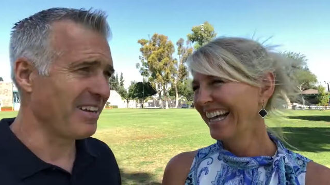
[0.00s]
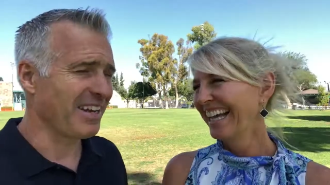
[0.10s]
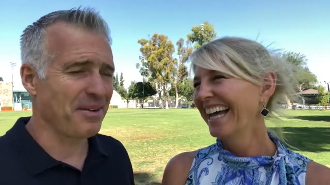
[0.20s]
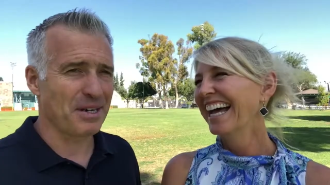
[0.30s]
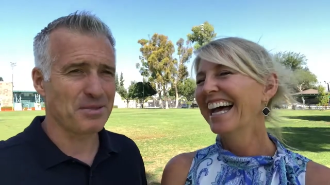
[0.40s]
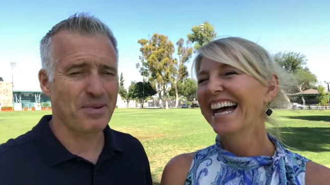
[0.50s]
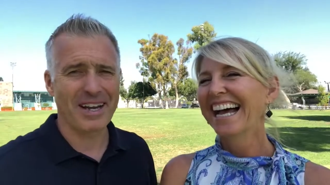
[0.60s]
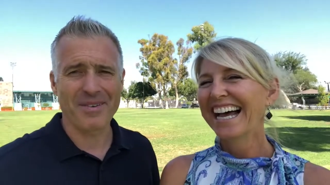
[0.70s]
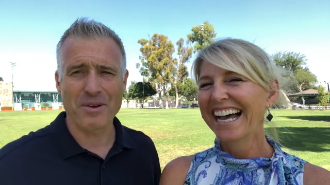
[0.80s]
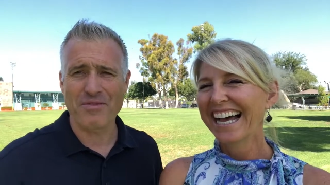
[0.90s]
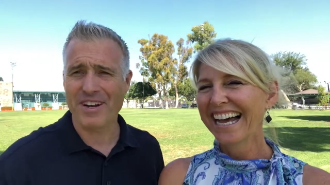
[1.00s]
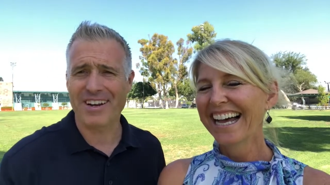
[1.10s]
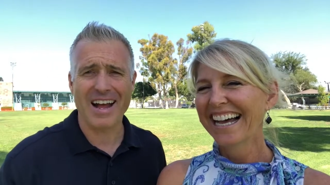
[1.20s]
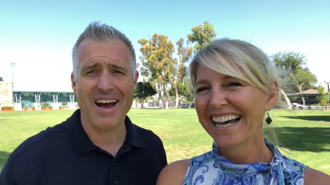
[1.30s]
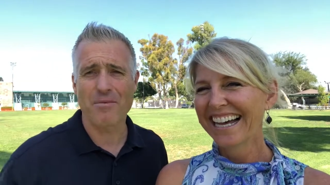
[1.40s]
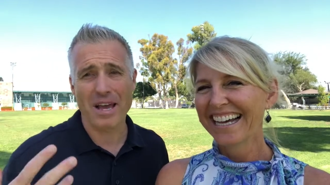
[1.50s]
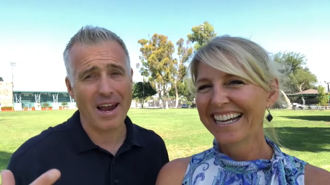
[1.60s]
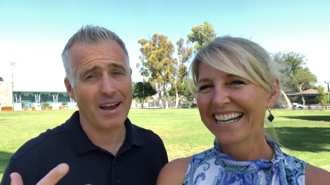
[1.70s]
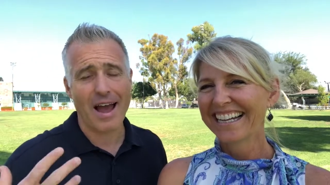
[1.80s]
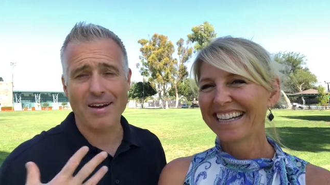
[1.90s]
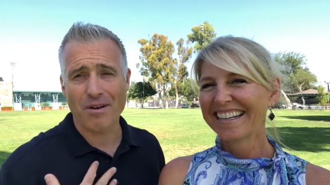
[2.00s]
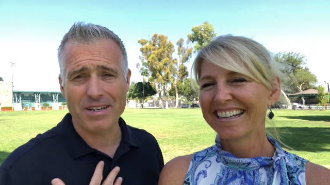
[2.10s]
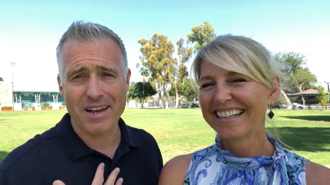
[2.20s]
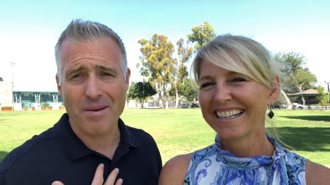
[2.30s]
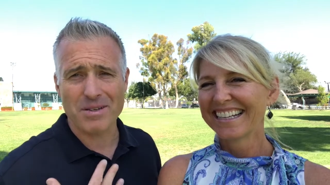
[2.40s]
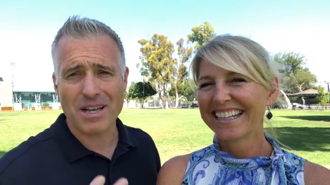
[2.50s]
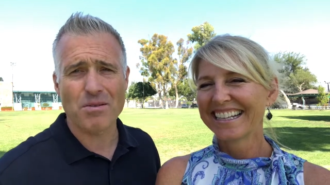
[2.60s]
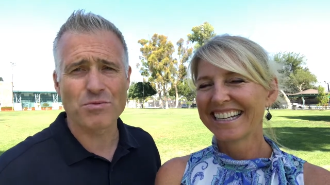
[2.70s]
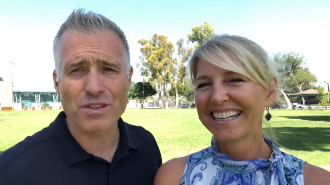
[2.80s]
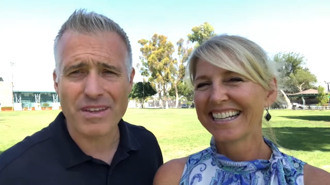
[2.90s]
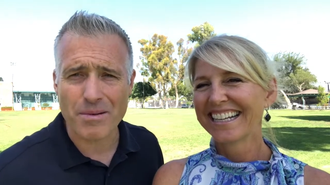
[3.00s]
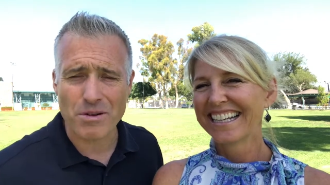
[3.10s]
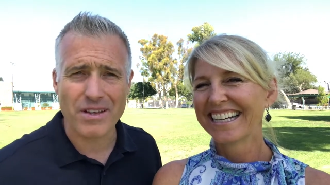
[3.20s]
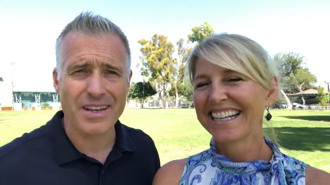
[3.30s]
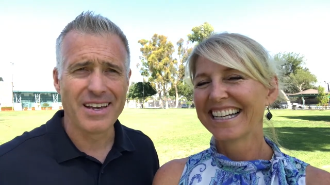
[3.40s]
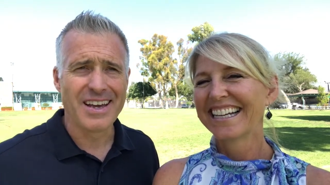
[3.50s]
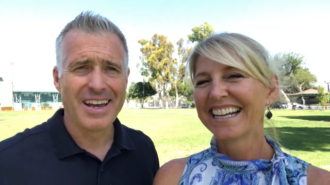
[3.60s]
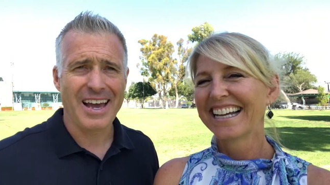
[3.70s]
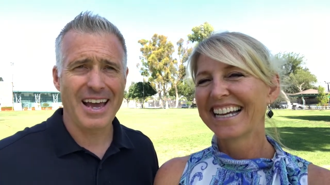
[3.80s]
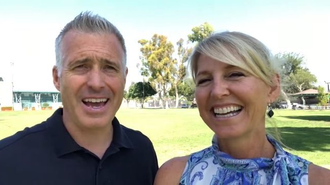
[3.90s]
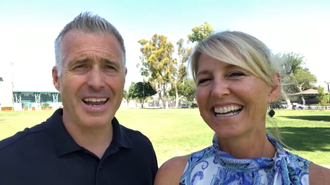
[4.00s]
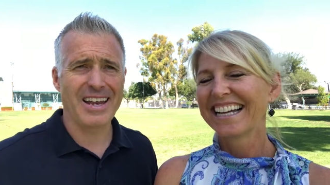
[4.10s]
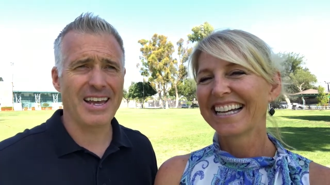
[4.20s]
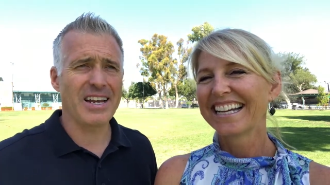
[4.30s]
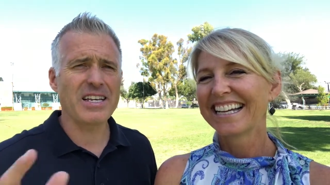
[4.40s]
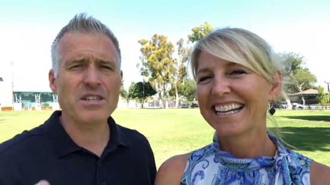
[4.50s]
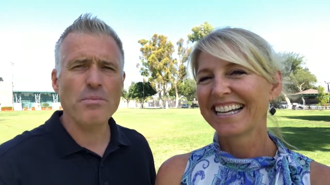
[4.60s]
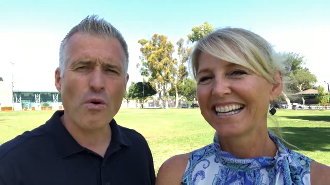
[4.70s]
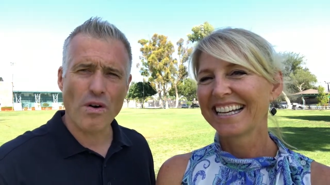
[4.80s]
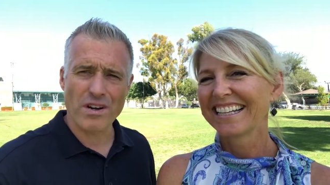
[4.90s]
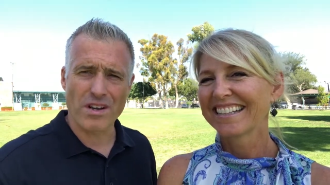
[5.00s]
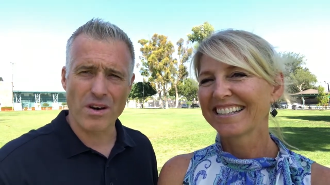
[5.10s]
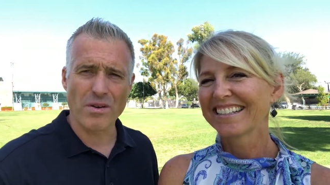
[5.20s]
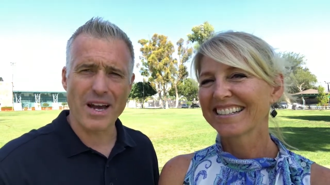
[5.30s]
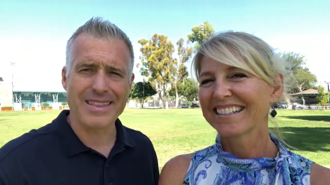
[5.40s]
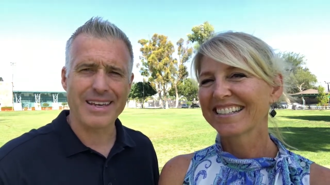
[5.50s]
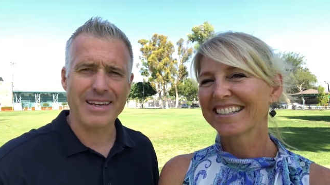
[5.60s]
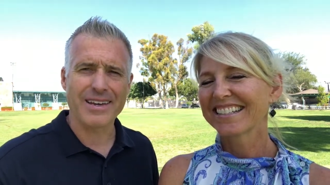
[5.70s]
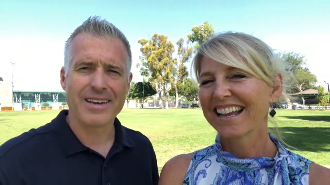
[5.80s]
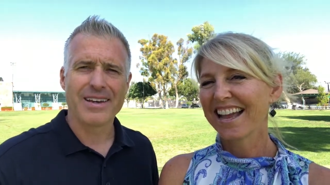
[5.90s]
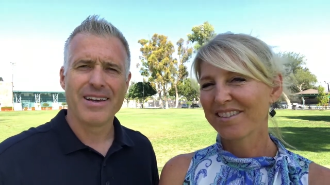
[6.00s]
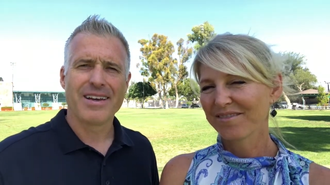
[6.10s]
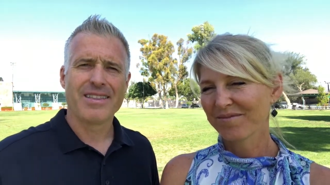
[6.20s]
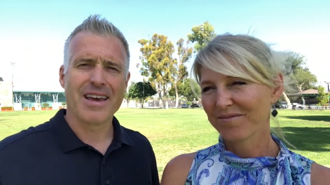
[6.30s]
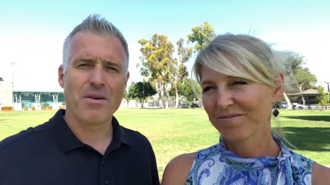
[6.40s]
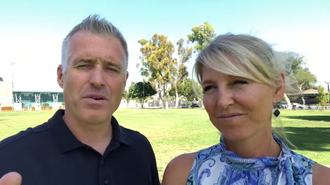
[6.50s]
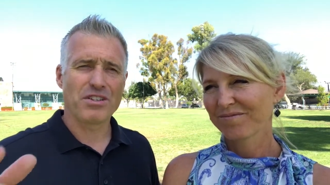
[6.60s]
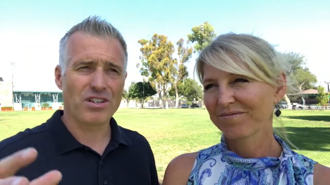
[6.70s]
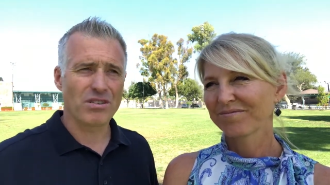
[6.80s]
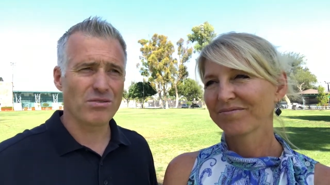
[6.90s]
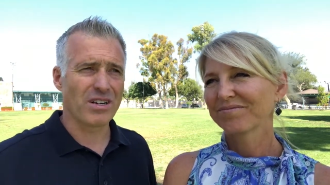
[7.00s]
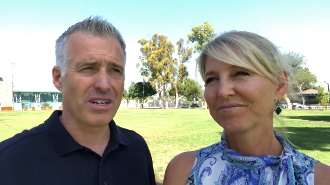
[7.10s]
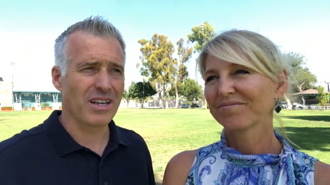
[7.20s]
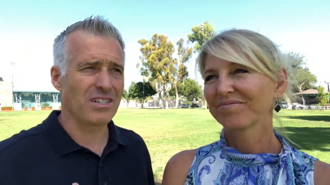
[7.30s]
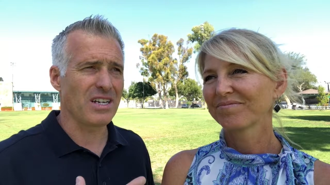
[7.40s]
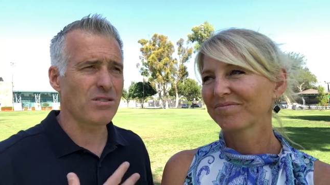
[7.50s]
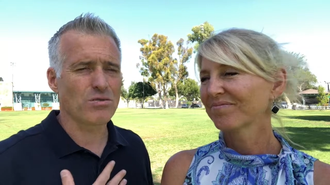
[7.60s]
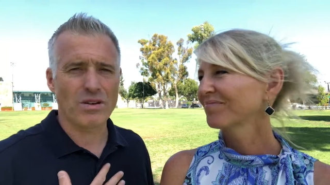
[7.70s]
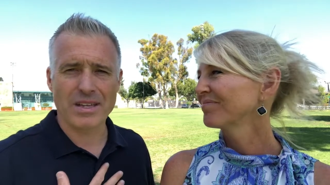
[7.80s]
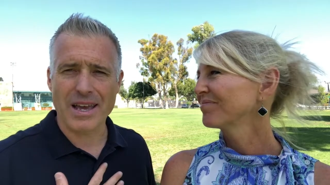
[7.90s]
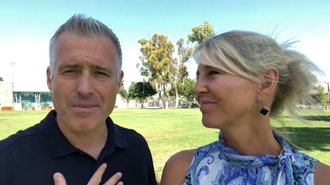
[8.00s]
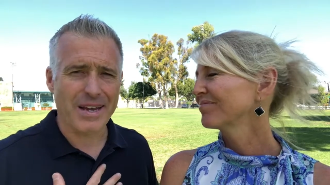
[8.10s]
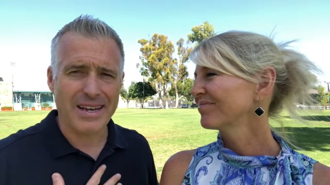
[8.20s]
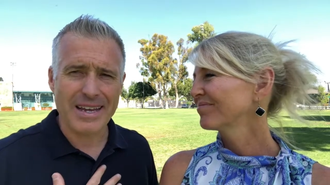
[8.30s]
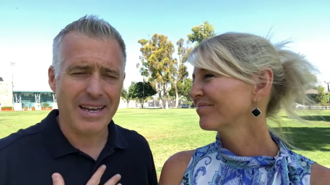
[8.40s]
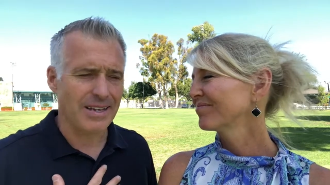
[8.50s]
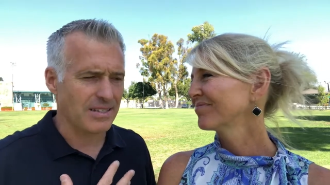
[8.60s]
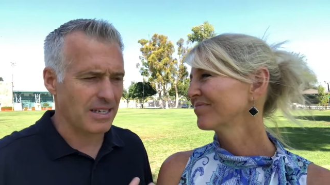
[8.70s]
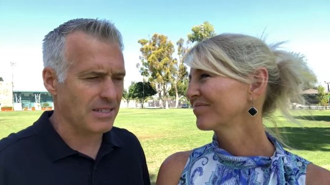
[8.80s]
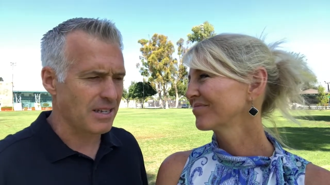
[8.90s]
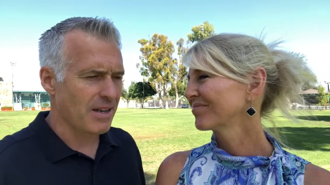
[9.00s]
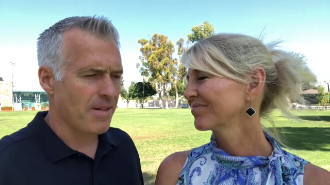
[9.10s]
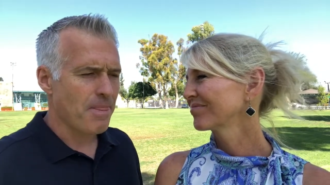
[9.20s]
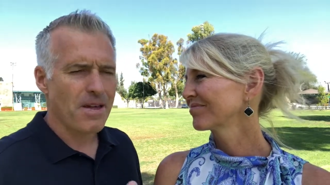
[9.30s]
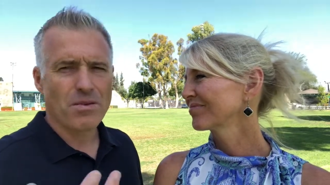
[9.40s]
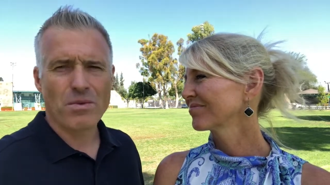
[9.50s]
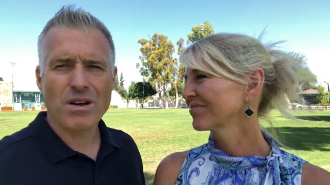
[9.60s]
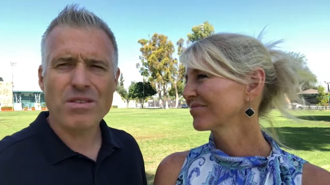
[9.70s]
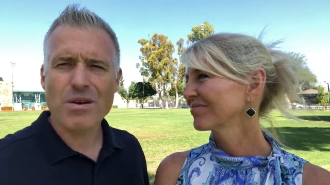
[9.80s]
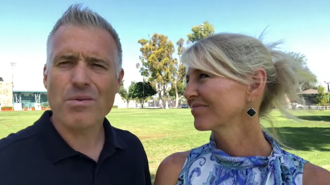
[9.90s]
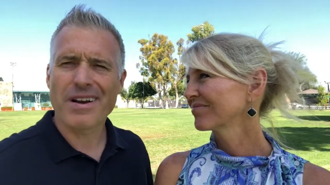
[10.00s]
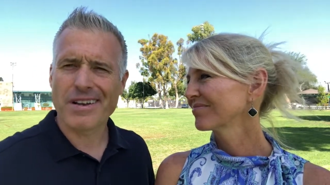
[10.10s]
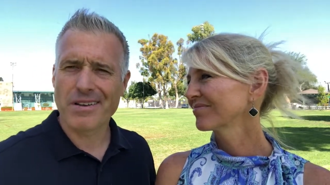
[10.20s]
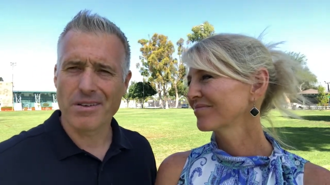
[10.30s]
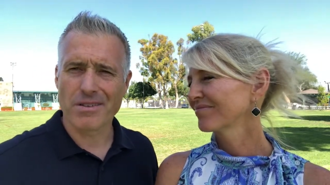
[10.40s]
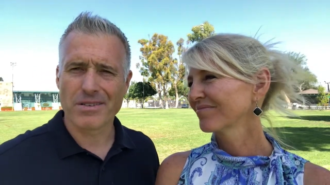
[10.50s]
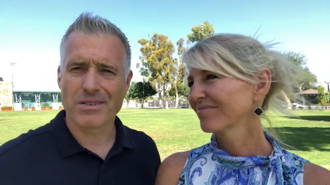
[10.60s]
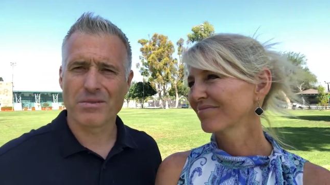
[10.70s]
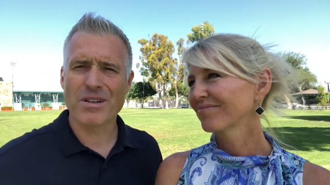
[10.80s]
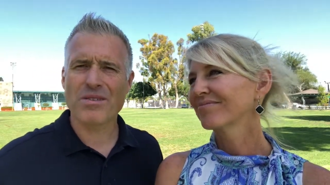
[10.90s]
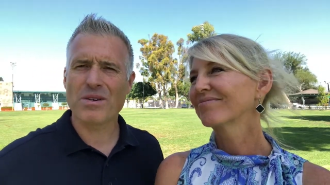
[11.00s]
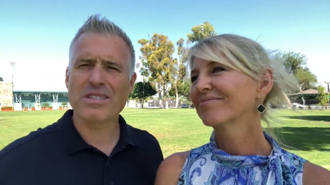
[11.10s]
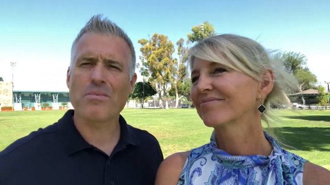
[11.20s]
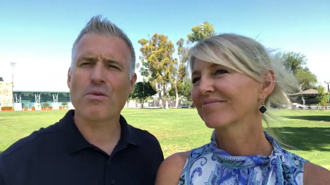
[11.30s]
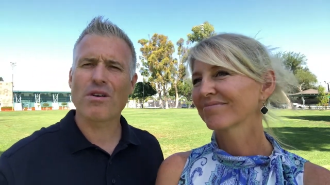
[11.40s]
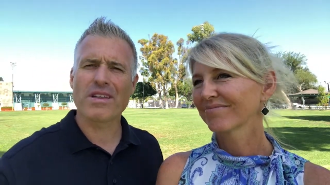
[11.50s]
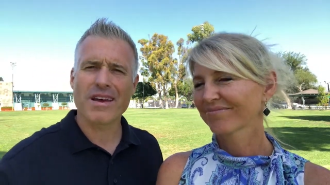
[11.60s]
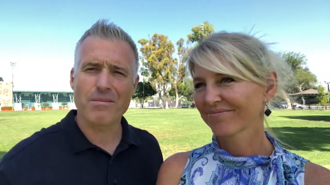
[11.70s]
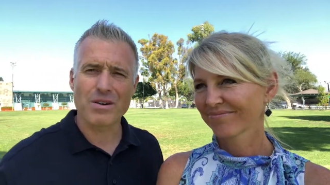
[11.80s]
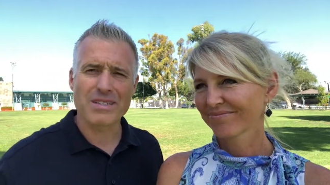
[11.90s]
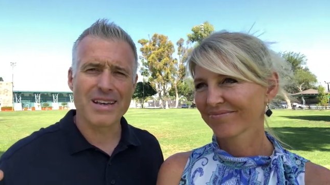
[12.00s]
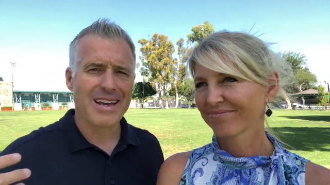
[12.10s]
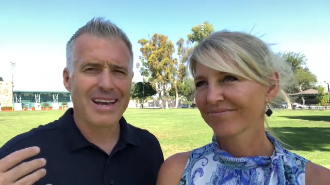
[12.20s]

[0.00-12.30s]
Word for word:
Speaker 1: Anyways, but we figured it out. We had I had a great time because I was with Kimberly, and it is important to note, I think, yeah. that with children, and Janice was the one that gave me the idea. It says, what do they want to do? What is, what's important to them? What's